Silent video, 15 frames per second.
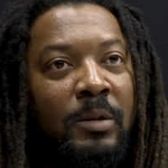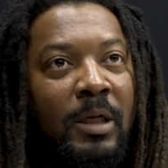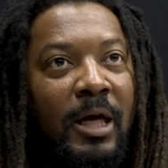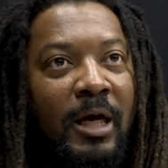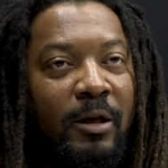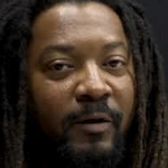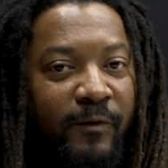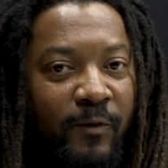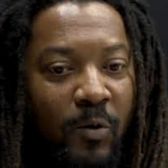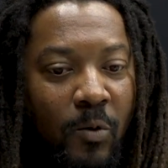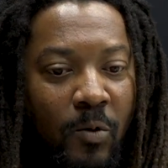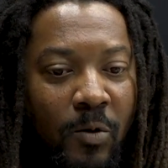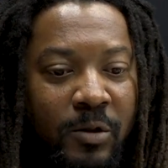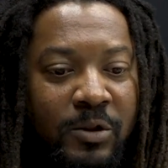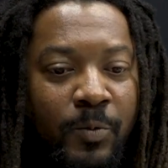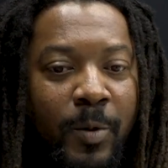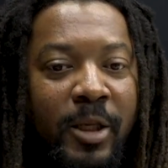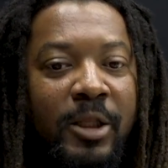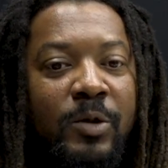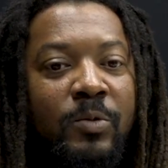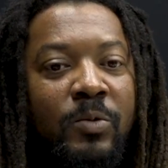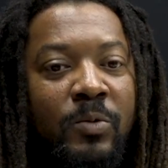And of course, when
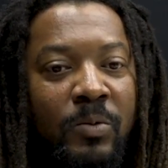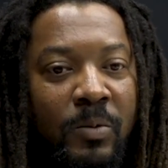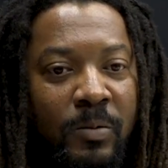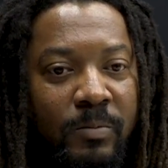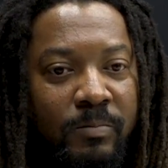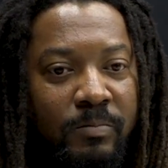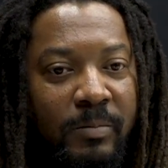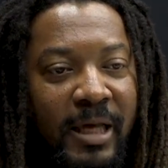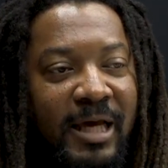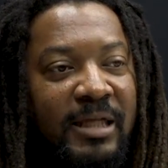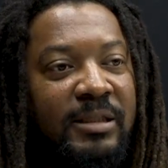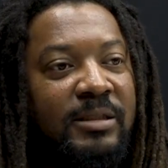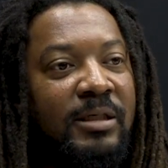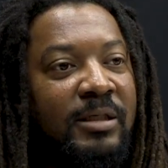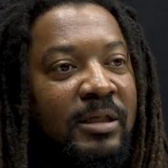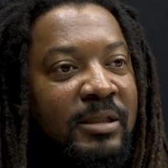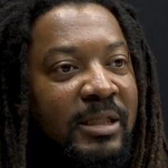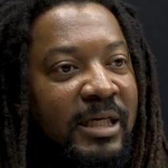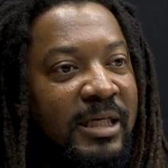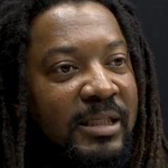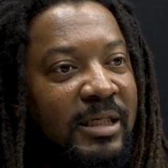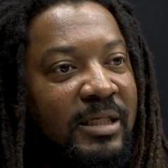you enter the
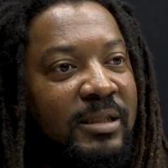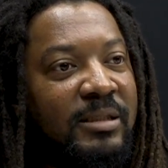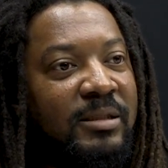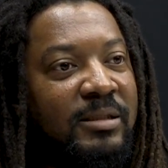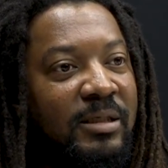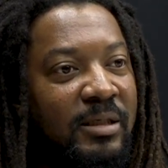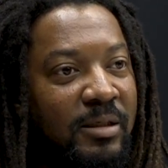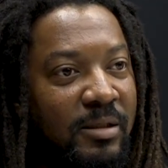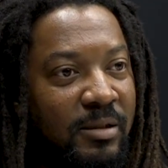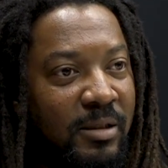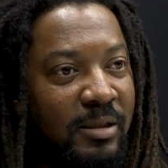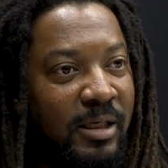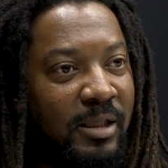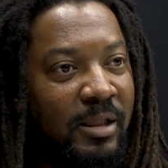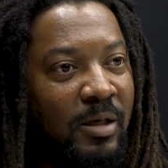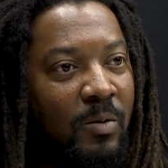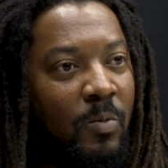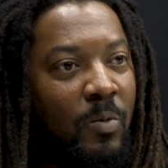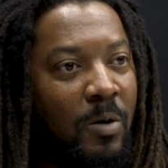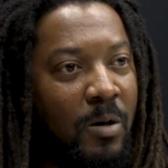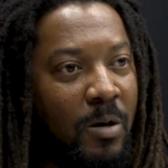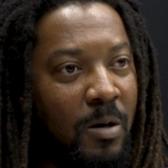dating scene, the dating
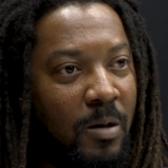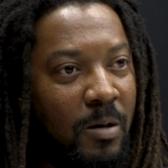world.